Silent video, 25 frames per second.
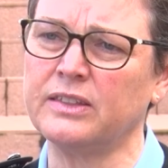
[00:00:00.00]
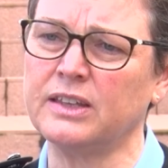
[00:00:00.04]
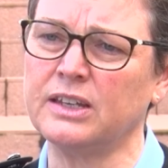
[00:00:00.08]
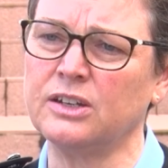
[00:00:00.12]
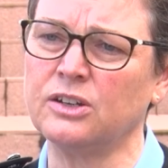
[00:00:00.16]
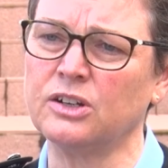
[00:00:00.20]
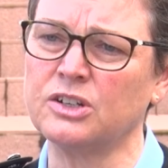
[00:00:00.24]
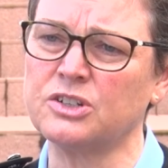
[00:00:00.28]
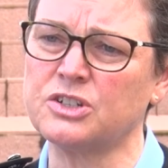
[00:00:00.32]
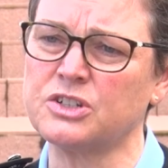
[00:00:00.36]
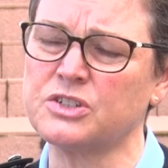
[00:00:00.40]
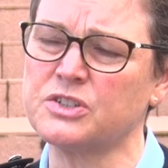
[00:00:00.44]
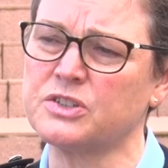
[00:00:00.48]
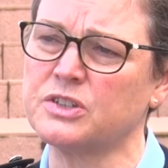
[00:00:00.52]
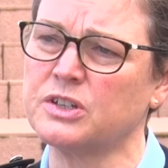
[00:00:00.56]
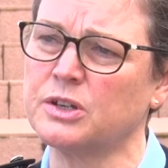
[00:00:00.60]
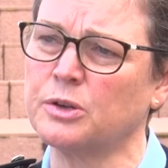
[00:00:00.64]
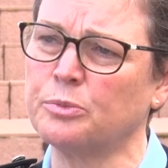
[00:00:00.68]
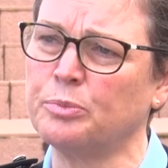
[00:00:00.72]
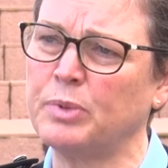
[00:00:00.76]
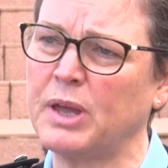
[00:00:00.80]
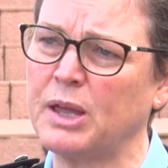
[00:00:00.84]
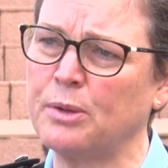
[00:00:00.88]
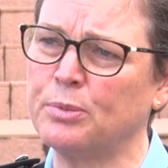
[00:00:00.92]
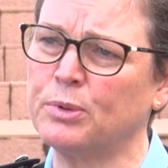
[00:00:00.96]
they're not just
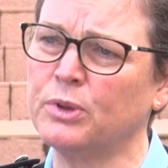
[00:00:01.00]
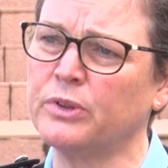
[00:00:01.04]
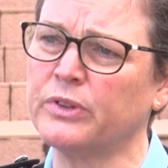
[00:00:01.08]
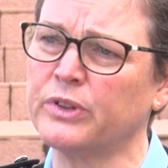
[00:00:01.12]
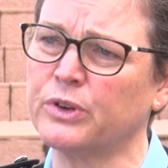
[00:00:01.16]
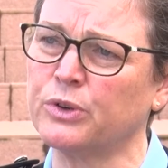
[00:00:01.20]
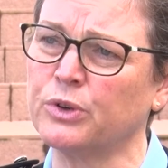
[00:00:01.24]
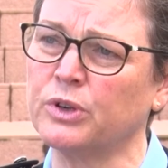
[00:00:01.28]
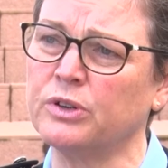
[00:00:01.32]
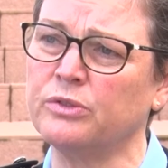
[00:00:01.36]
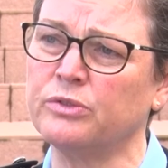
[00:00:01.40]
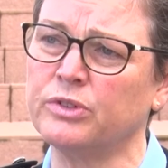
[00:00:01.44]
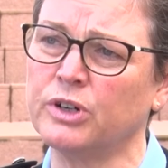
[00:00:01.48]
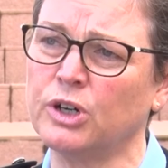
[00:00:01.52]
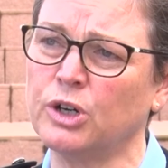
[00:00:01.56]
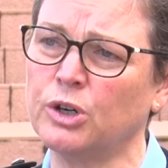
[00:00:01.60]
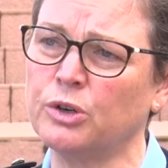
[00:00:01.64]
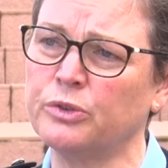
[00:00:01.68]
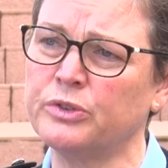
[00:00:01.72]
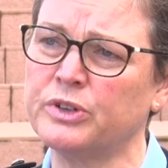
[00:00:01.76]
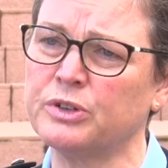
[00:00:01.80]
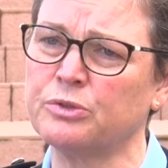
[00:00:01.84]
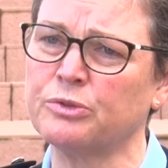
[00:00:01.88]
the people that are involved.